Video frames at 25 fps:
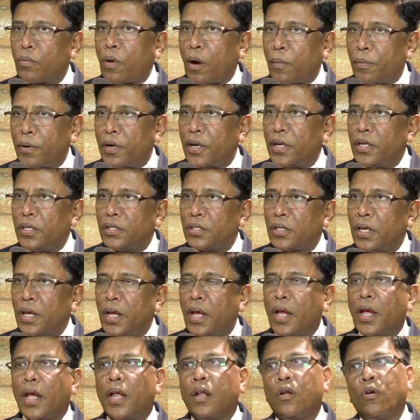properties
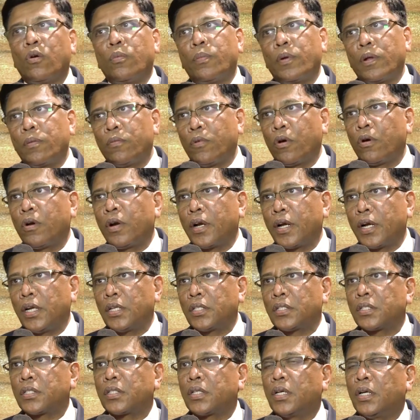and opening more
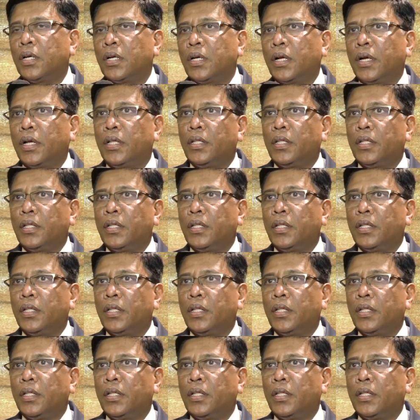hotels uh,